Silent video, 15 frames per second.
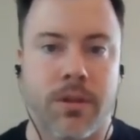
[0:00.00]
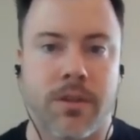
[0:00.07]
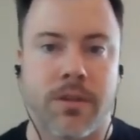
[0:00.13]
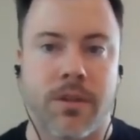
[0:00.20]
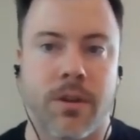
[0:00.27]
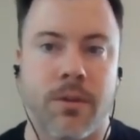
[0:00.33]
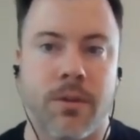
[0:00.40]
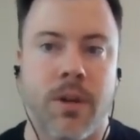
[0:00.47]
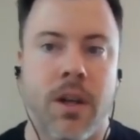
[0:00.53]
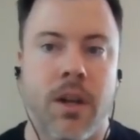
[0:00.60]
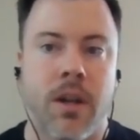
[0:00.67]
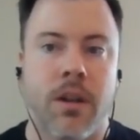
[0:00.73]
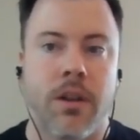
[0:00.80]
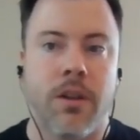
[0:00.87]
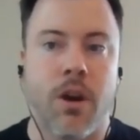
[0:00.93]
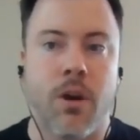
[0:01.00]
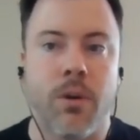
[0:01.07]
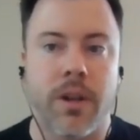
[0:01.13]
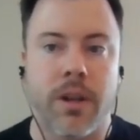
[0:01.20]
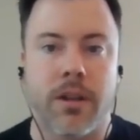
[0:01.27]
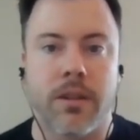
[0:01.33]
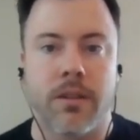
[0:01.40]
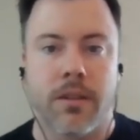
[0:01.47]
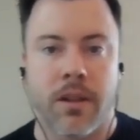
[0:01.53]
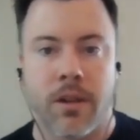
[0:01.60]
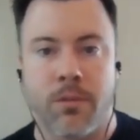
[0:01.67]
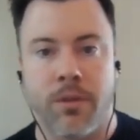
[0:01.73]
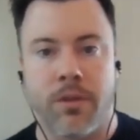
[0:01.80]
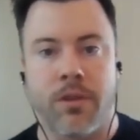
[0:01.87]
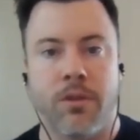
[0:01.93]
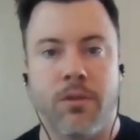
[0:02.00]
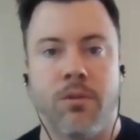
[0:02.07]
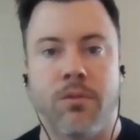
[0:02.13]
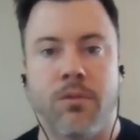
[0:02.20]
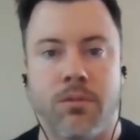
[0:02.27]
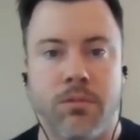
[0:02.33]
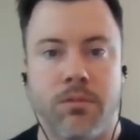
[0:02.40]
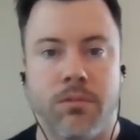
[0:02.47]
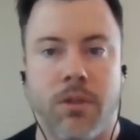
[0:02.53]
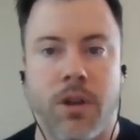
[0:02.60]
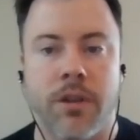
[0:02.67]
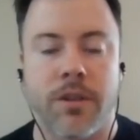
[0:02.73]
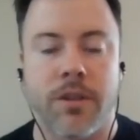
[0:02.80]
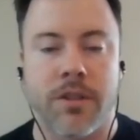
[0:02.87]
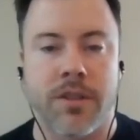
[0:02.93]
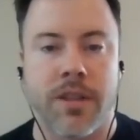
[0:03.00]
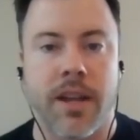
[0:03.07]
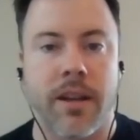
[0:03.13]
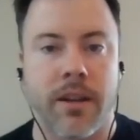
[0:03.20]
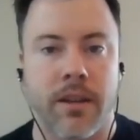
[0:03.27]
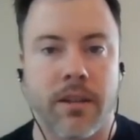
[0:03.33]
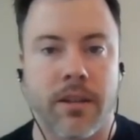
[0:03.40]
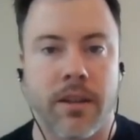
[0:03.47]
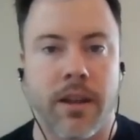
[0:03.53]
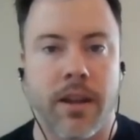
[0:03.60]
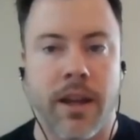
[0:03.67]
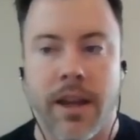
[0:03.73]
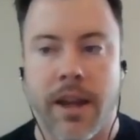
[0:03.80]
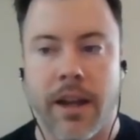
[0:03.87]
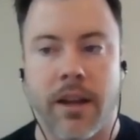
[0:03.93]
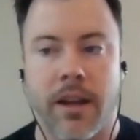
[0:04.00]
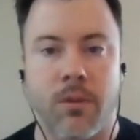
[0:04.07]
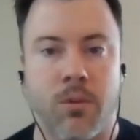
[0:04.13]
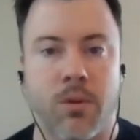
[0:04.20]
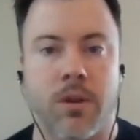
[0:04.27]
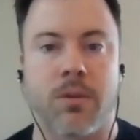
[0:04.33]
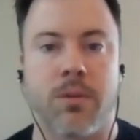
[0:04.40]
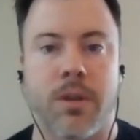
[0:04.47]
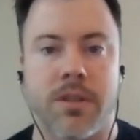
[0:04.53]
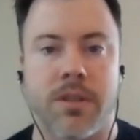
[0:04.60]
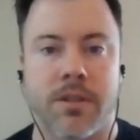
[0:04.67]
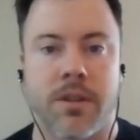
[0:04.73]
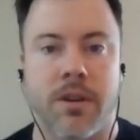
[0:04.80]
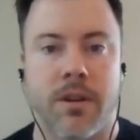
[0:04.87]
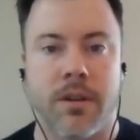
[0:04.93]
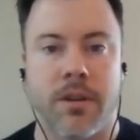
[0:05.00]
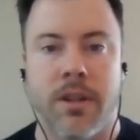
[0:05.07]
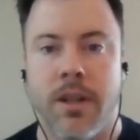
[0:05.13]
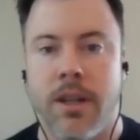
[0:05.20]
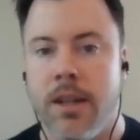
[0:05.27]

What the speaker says: So knowing, like, with you understanding that, hey, I got to work twice as hard.